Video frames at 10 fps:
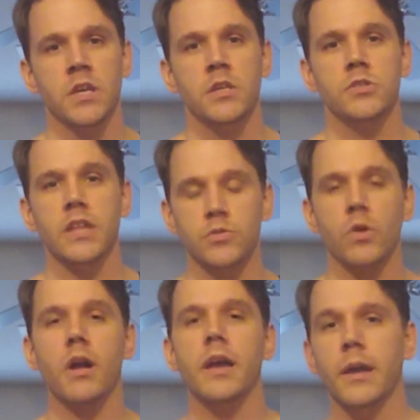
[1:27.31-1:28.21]
So that's
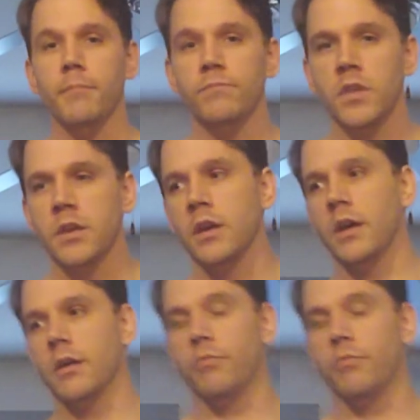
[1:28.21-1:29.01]
where I am.